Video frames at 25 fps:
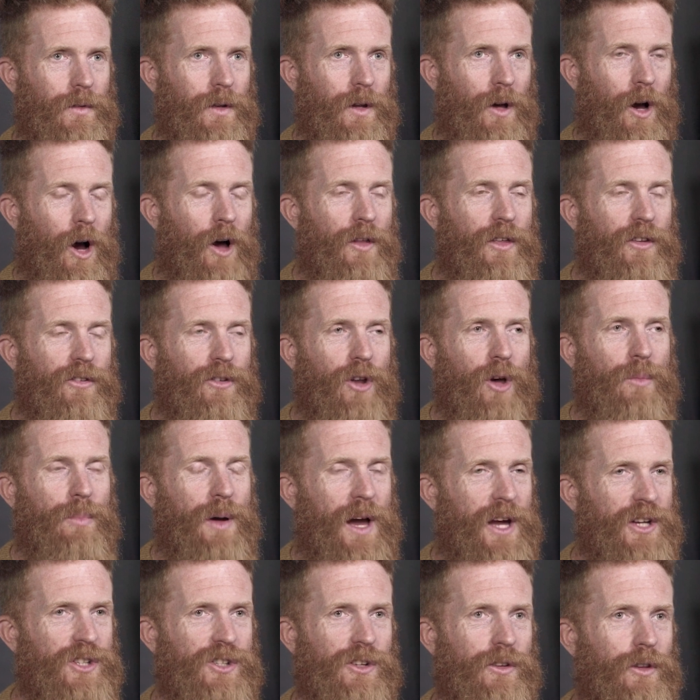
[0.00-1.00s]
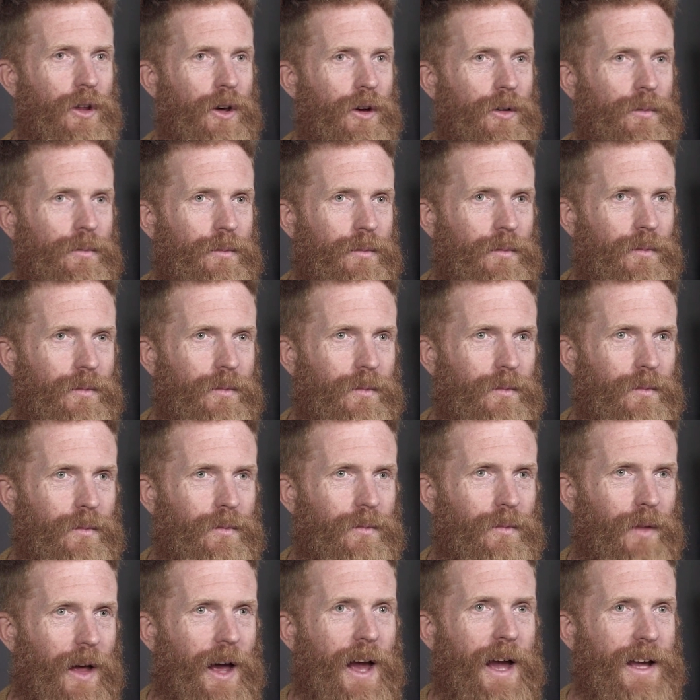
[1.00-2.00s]
Oh, there's no passion though.
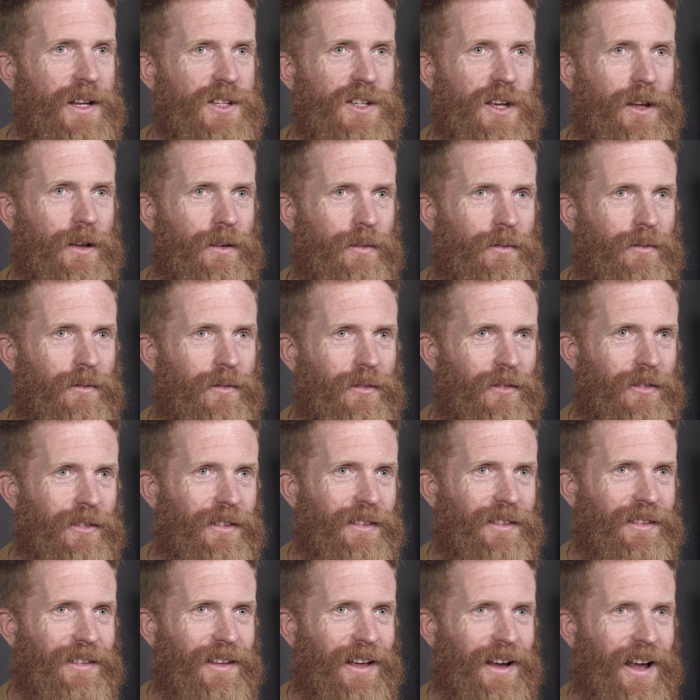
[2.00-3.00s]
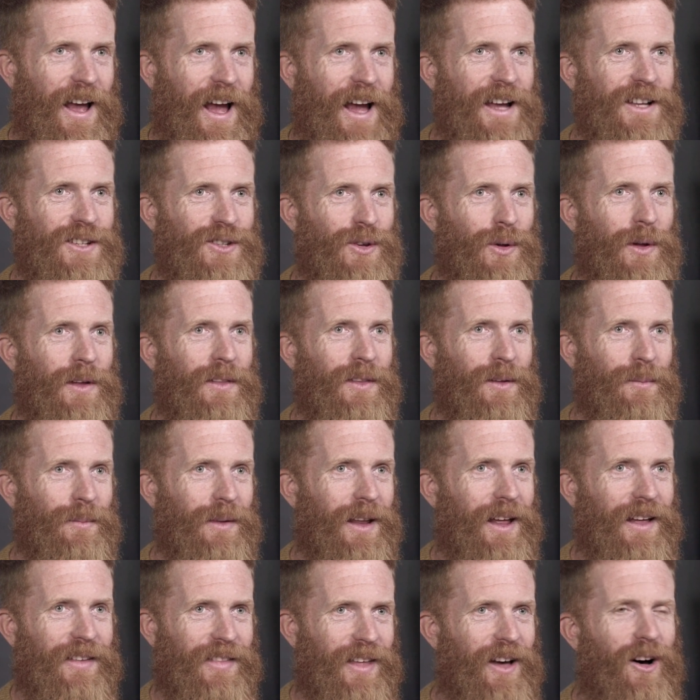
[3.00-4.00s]
I hate it. Like, I hate doing them.
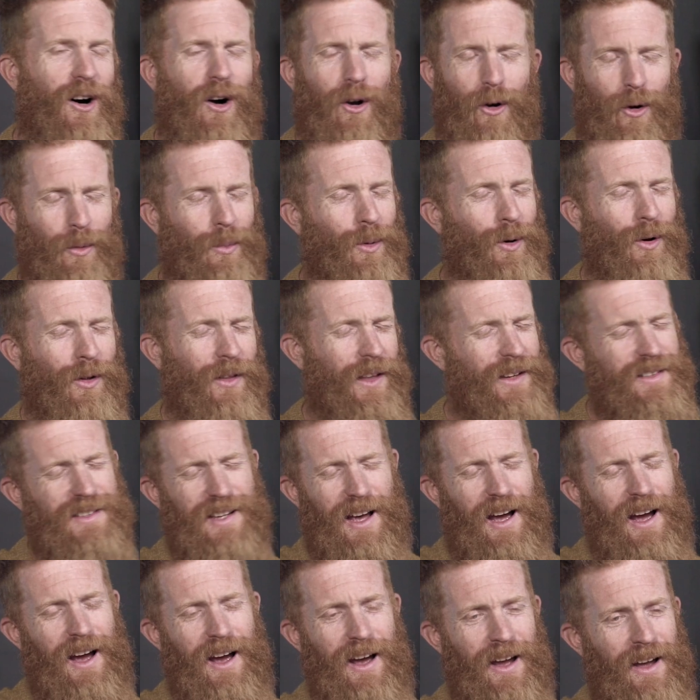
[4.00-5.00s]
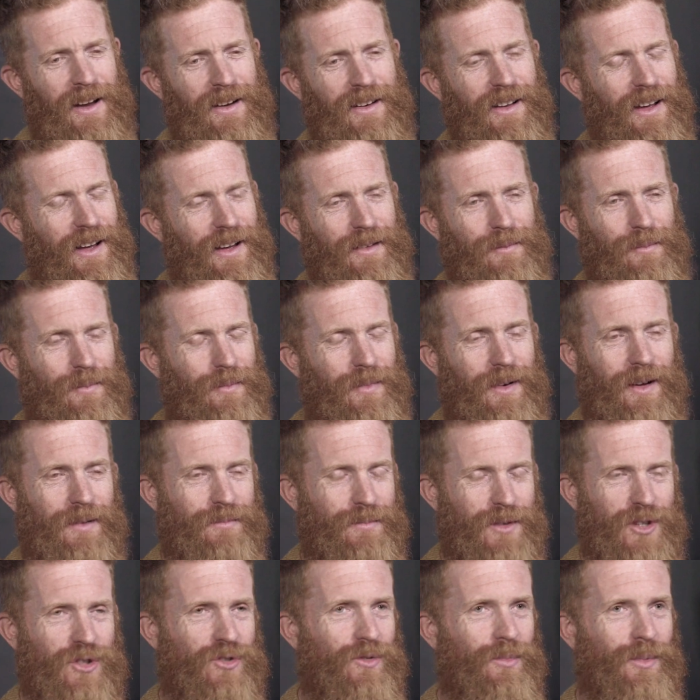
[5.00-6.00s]
Like, they're horrible, they're tired, I'm
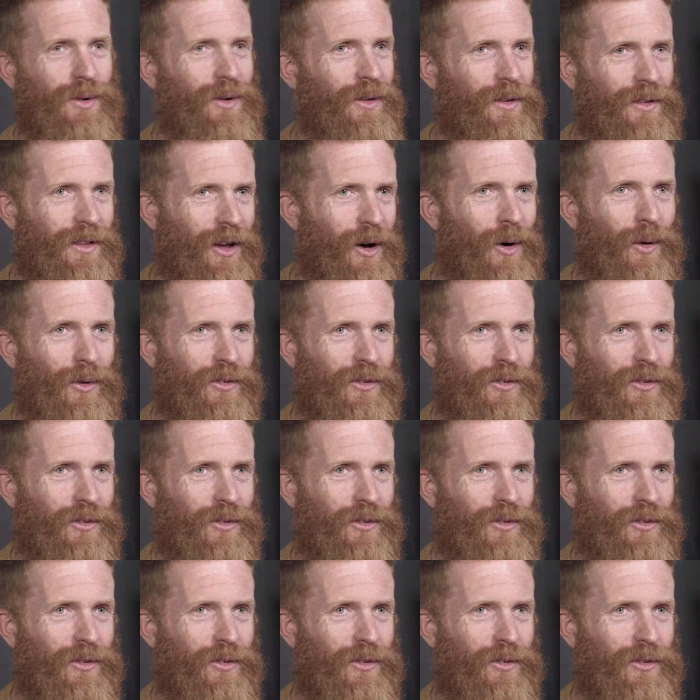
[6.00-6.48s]
miserable the whole